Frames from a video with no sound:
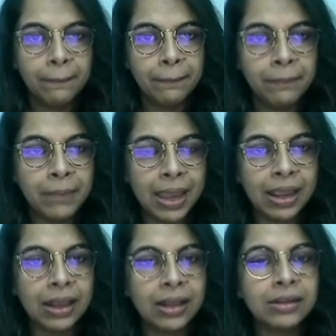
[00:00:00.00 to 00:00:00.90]

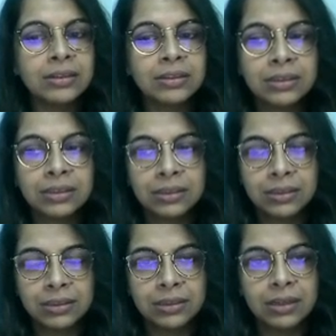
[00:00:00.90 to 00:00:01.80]
mailed,
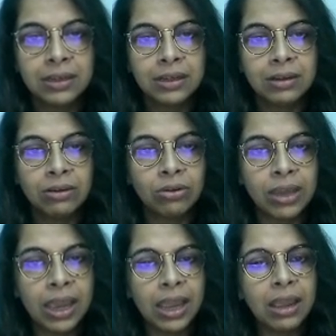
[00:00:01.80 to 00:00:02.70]

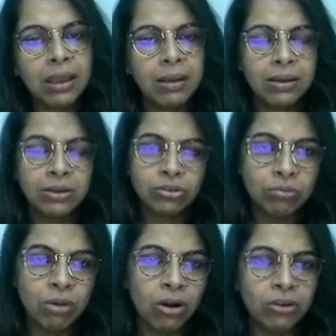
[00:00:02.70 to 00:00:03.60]
okay,
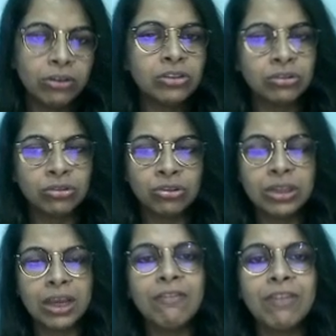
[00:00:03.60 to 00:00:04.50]
tomorrow. So
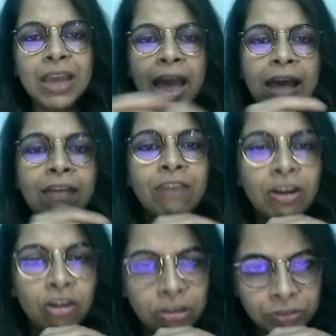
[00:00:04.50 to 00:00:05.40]
today we have
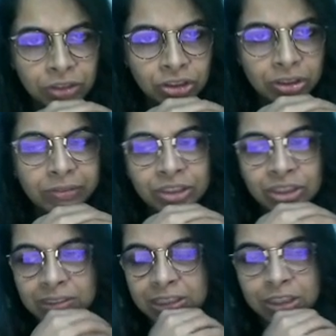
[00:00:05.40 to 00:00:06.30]
our audiovisual, which
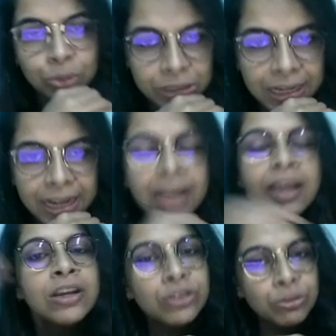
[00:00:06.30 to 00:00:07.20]
is a Tuesday.
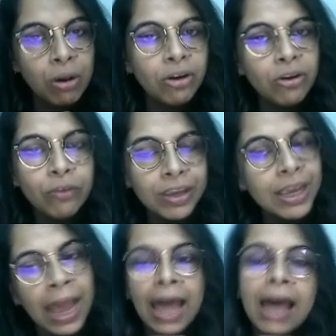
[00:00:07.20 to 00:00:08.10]
Tomorrow we
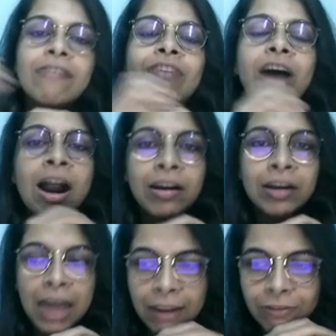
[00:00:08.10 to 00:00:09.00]
have
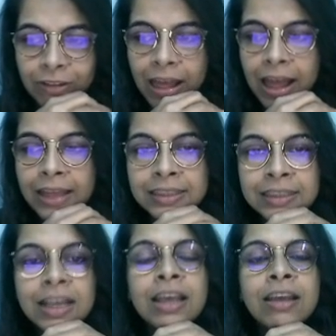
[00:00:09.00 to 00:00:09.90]
our live
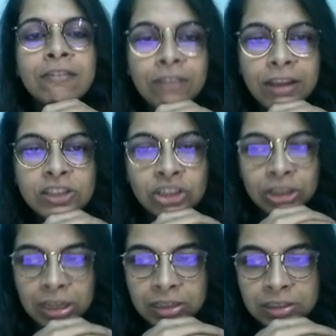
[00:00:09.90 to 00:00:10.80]
class, which
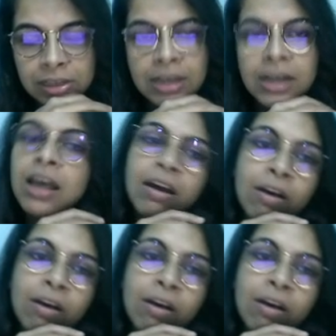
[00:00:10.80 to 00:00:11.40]
is a